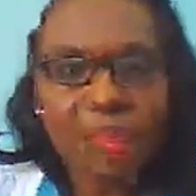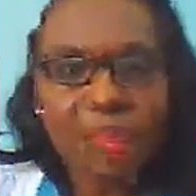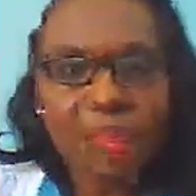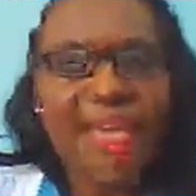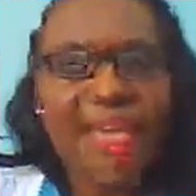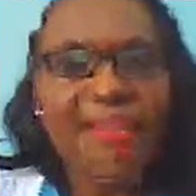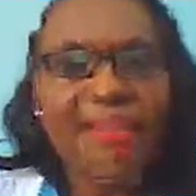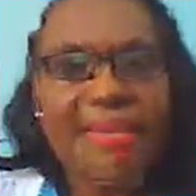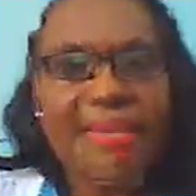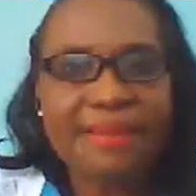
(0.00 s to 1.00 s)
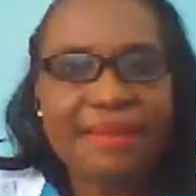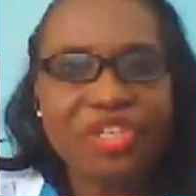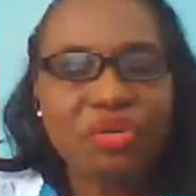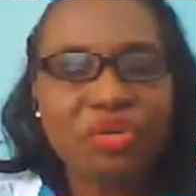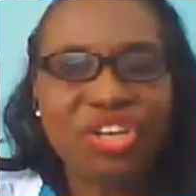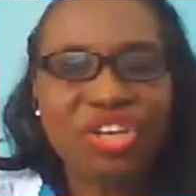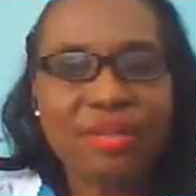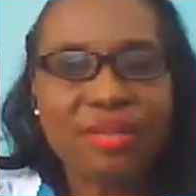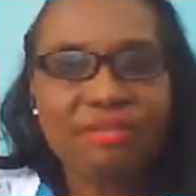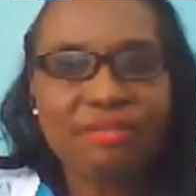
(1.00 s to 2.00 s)
In these
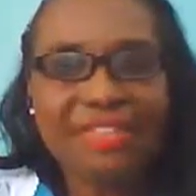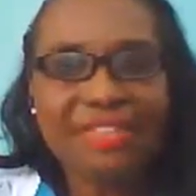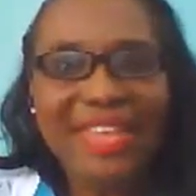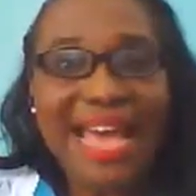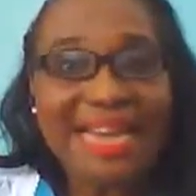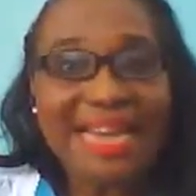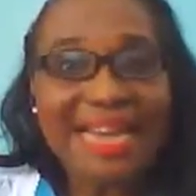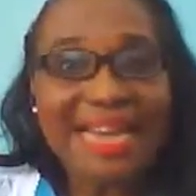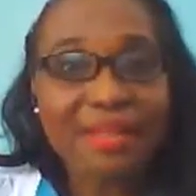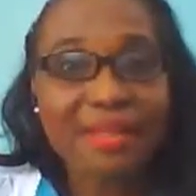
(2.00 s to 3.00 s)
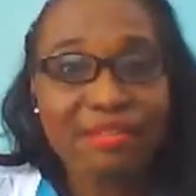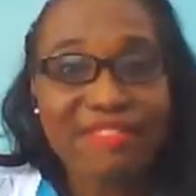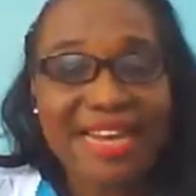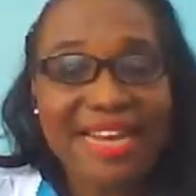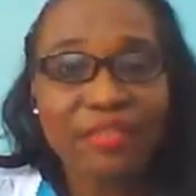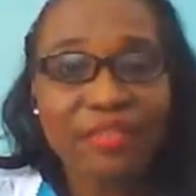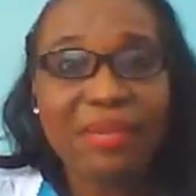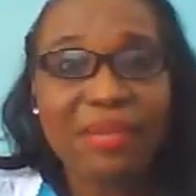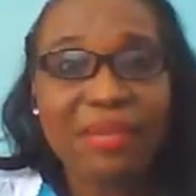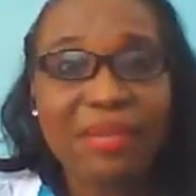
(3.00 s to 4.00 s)
institutions, right? And it's just the reality of
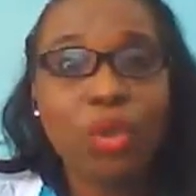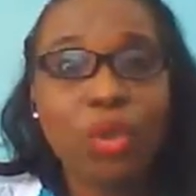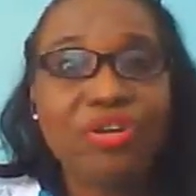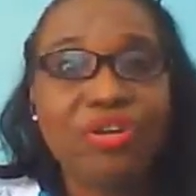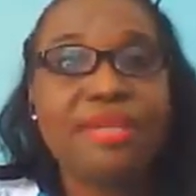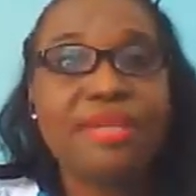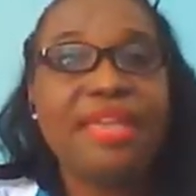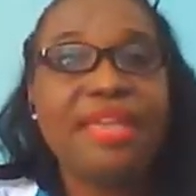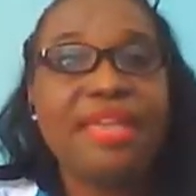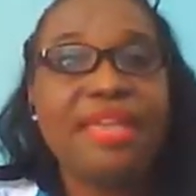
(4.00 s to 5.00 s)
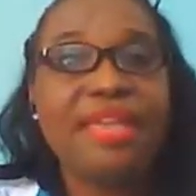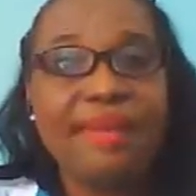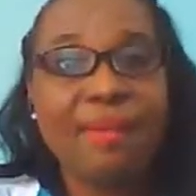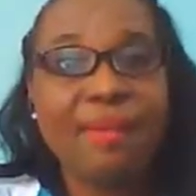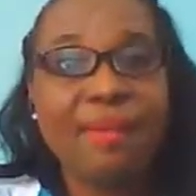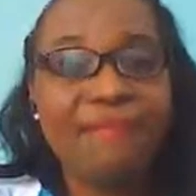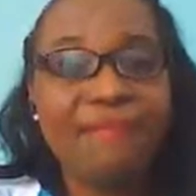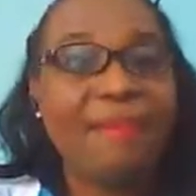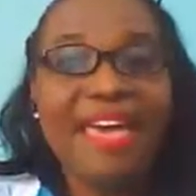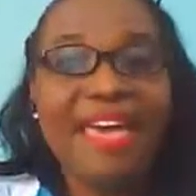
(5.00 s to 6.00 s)
it, because the good nurses, they most
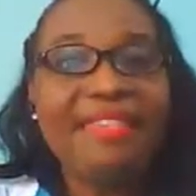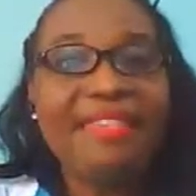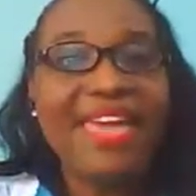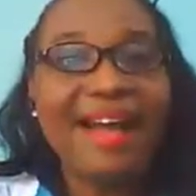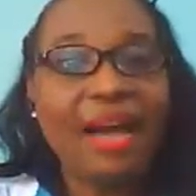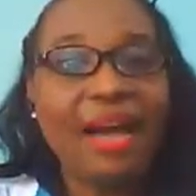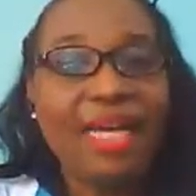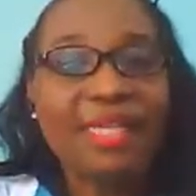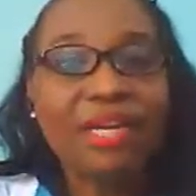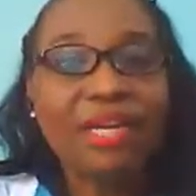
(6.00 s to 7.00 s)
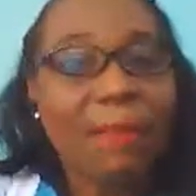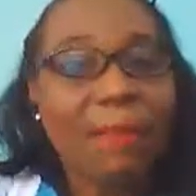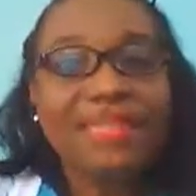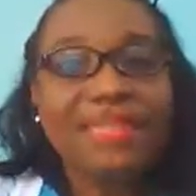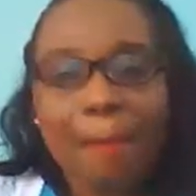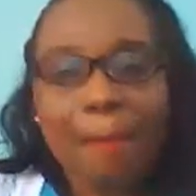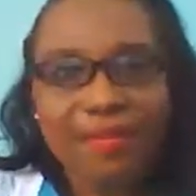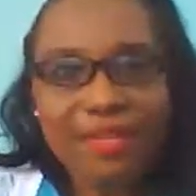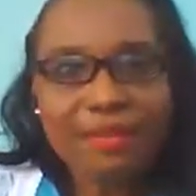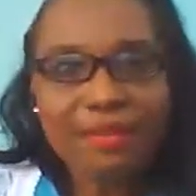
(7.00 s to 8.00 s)
of them, they are gobbled
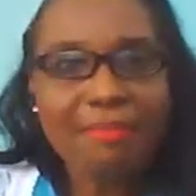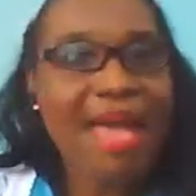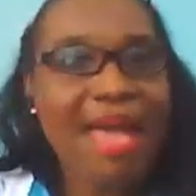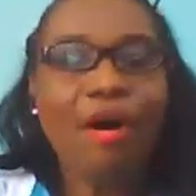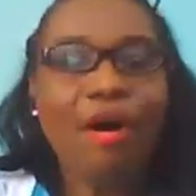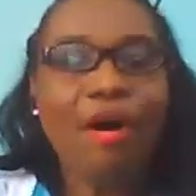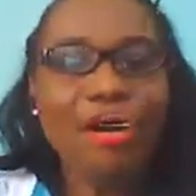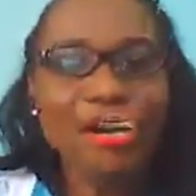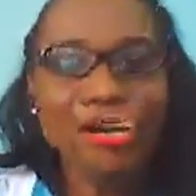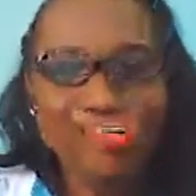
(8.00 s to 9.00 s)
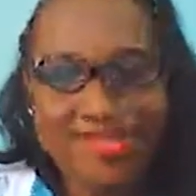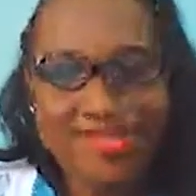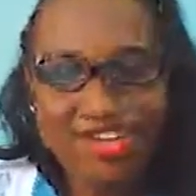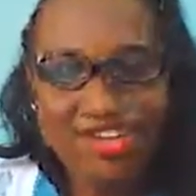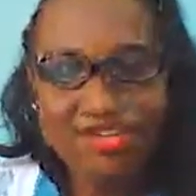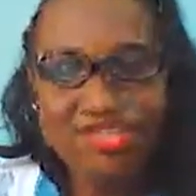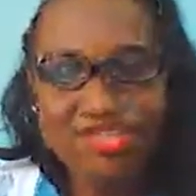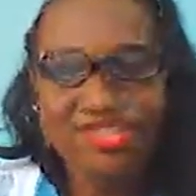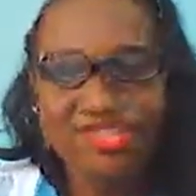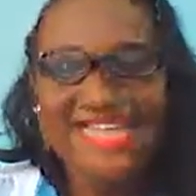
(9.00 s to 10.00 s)
up by other countries.
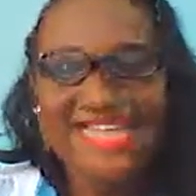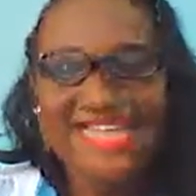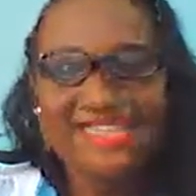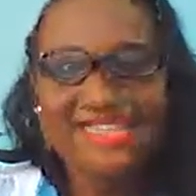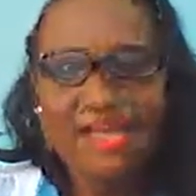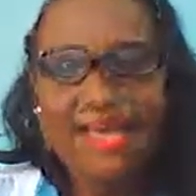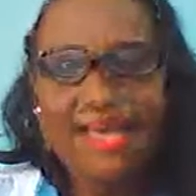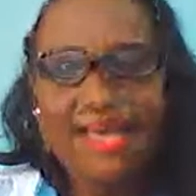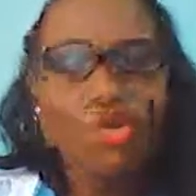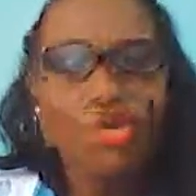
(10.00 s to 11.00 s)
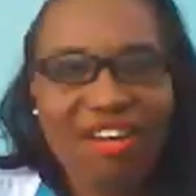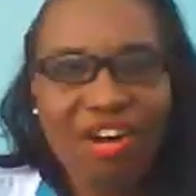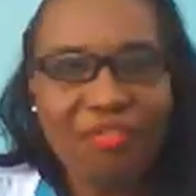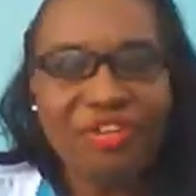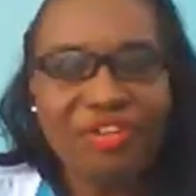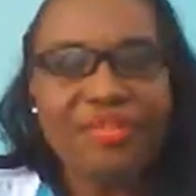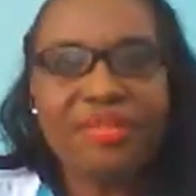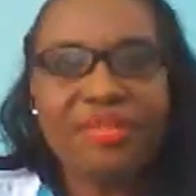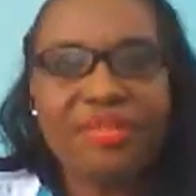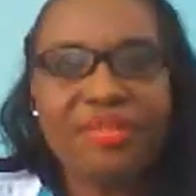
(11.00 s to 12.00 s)
You understand? And saying of
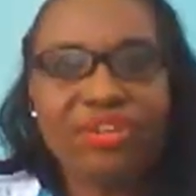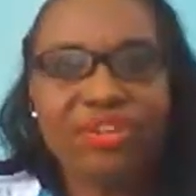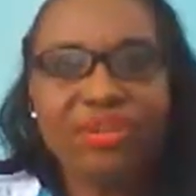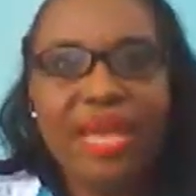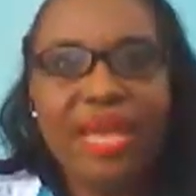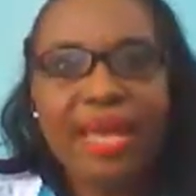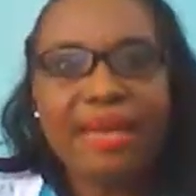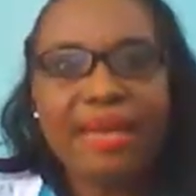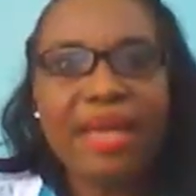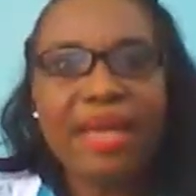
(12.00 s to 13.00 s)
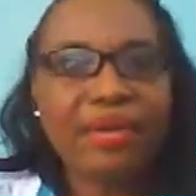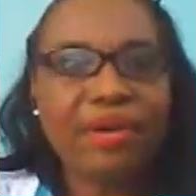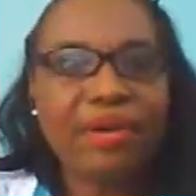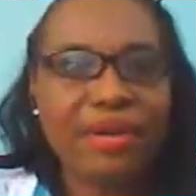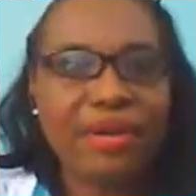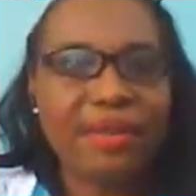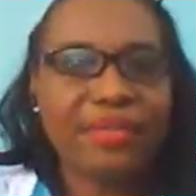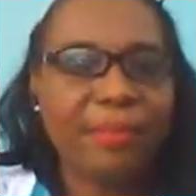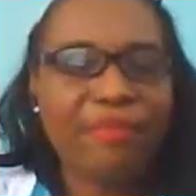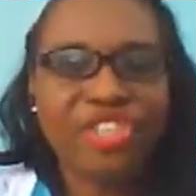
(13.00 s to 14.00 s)
nurses in this country and
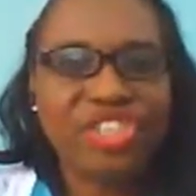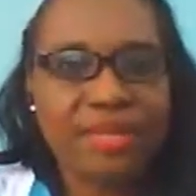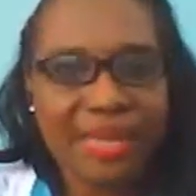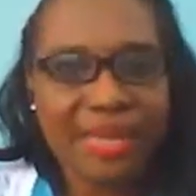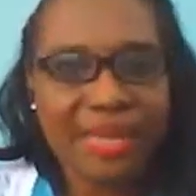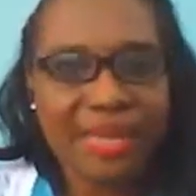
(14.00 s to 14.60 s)
healthcare professionals,